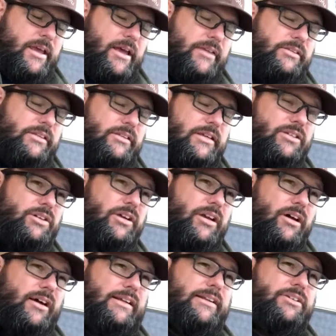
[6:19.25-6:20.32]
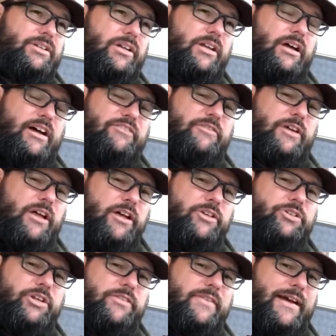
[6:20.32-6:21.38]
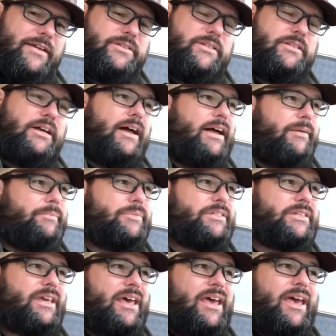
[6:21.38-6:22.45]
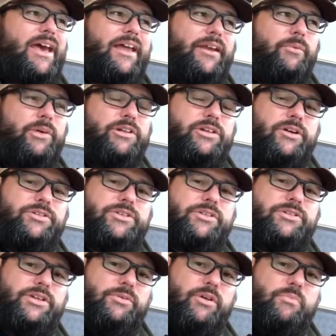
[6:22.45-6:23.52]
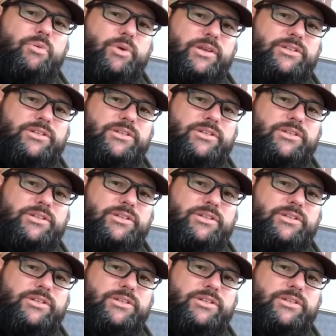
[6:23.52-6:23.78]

I think they took it on and took it off 100,000 times, and it returns to 0.001